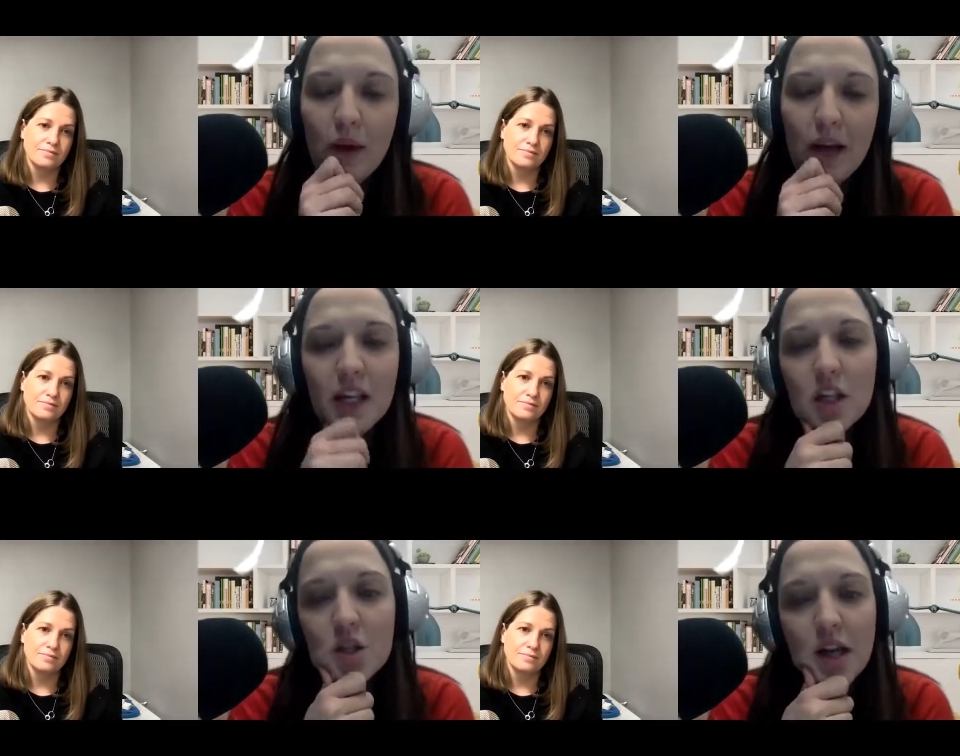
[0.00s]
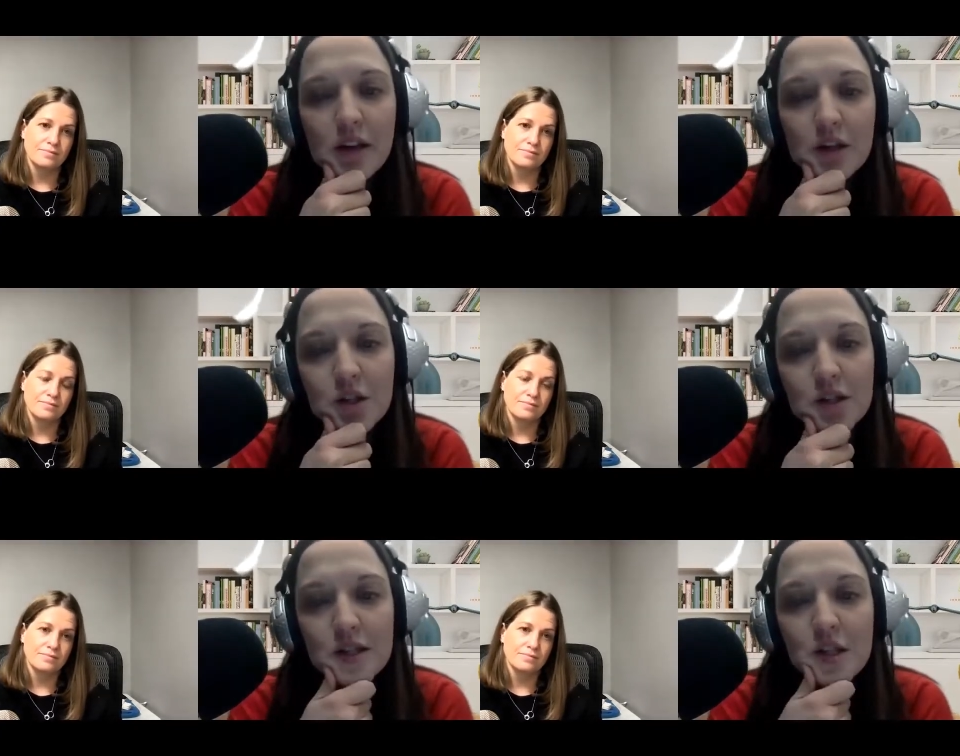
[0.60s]
Speaker 1: any
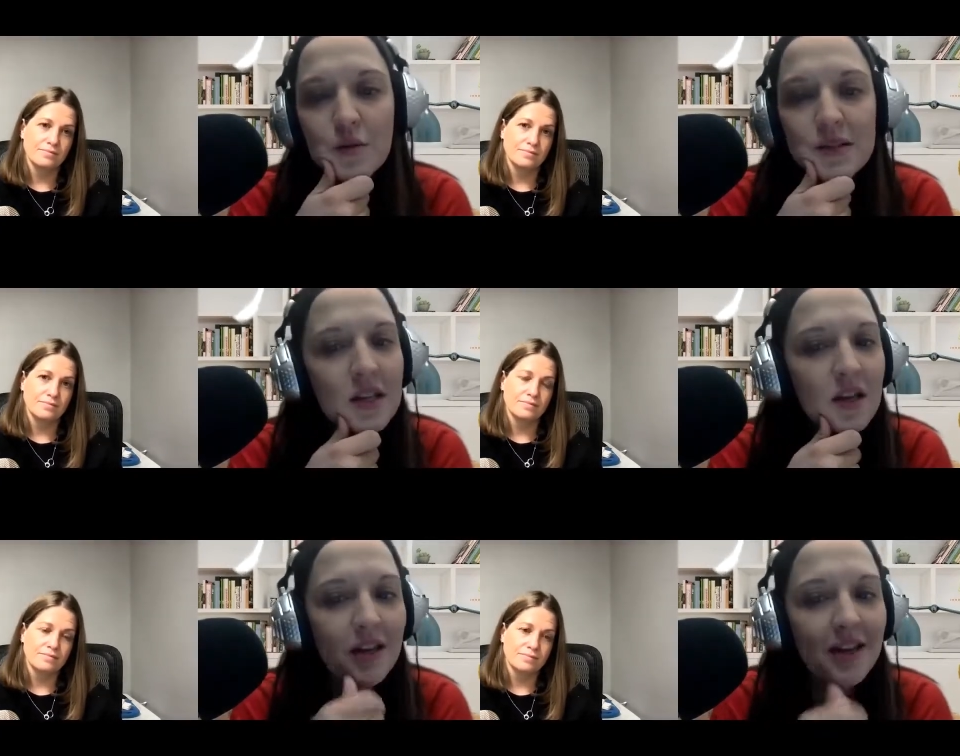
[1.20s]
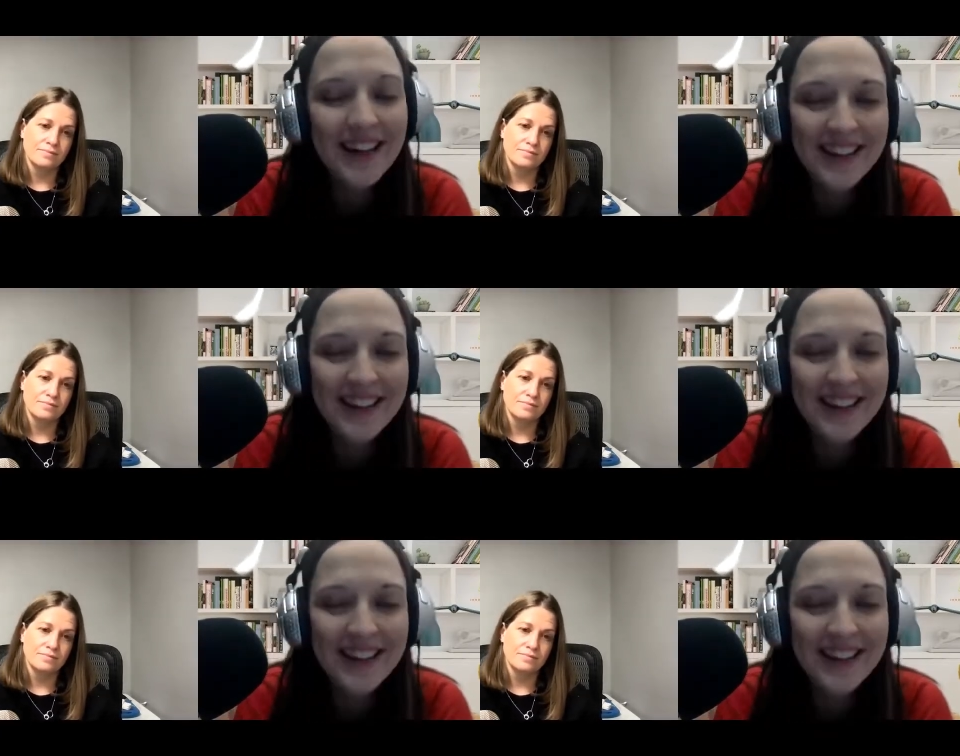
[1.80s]
challenges you see